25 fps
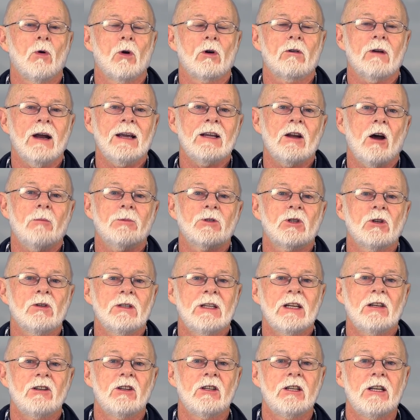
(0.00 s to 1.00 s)
or great
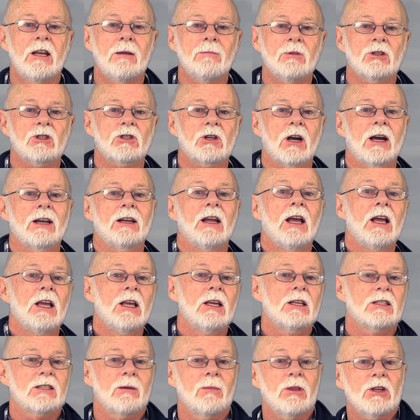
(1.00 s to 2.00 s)
opportunity to demonstrate
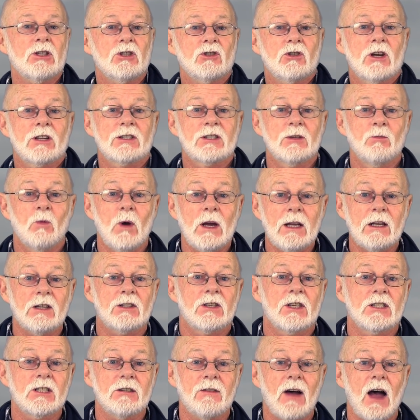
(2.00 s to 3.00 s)
some of the strengths and
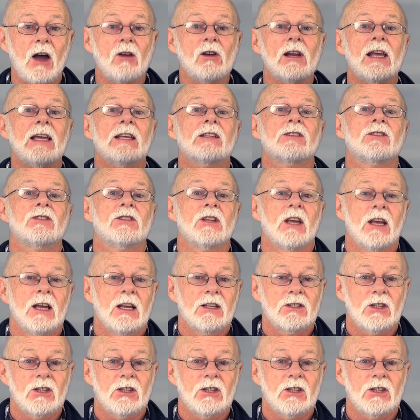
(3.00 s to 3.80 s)
weaknesses of OLEDs.